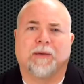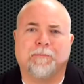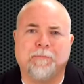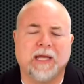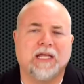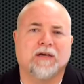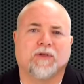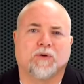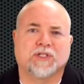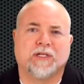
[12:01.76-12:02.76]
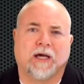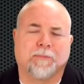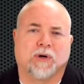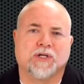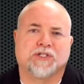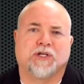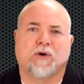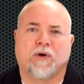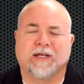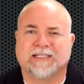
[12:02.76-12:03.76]
Many of those numbers you're
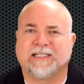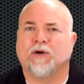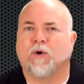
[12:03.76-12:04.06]
going to see